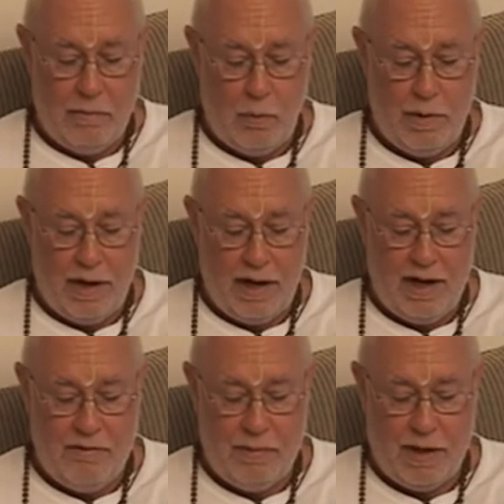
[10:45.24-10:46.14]
But when I
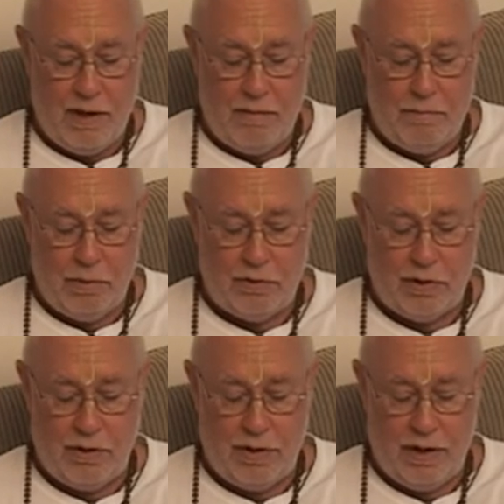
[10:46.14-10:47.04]
have become
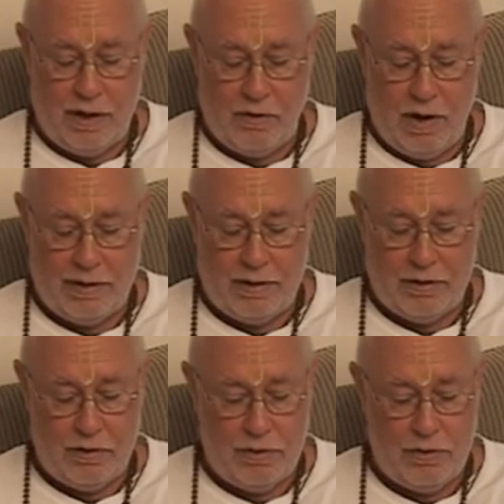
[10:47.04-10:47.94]
persona non grata
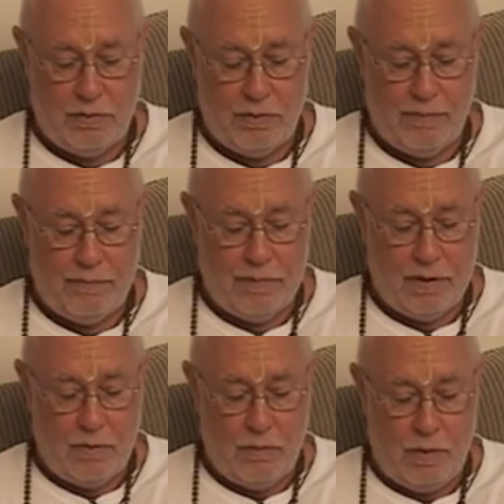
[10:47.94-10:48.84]
to you,
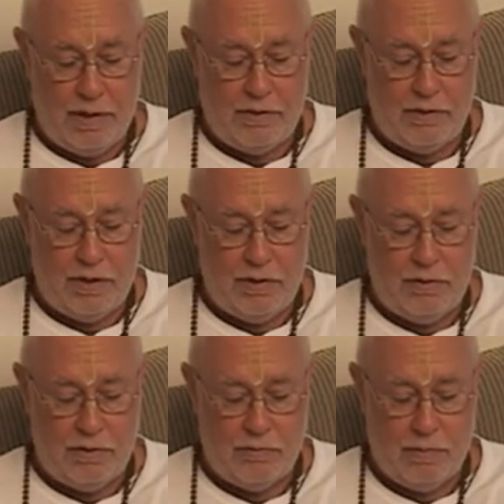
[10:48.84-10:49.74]
what is the
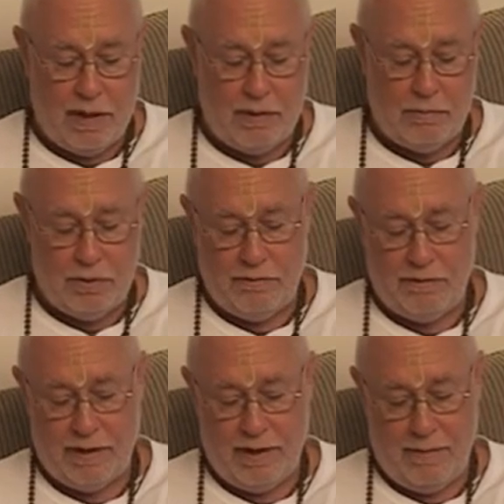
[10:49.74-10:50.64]
use of my
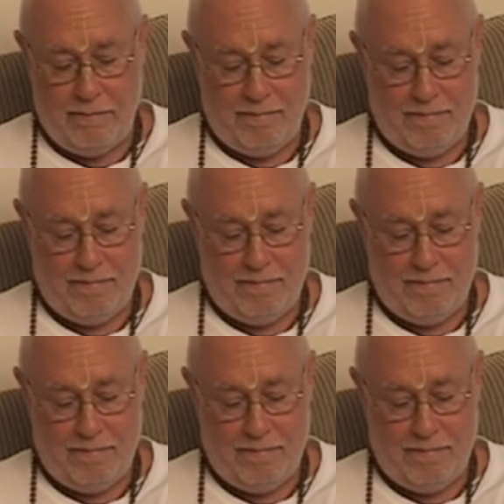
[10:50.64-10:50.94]
observing them?"